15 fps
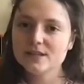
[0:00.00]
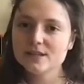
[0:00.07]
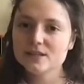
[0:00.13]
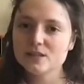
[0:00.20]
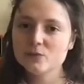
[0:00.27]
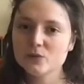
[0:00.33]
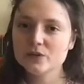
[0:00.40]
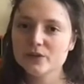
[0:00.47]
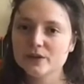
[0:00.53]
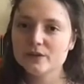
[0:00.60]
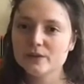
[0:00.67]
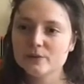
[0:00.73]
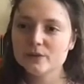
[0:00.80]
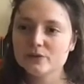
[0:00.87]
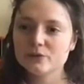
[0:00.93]
It's more
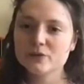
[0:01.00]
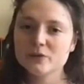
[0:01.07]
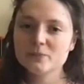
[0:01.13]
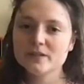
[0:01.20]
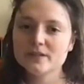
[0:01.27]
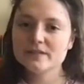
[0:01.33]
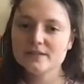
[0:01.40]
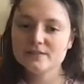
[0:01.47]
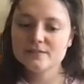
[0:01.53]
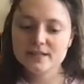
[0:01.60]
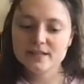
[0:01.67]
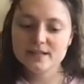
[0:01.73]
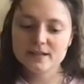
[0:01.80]
retrospectively.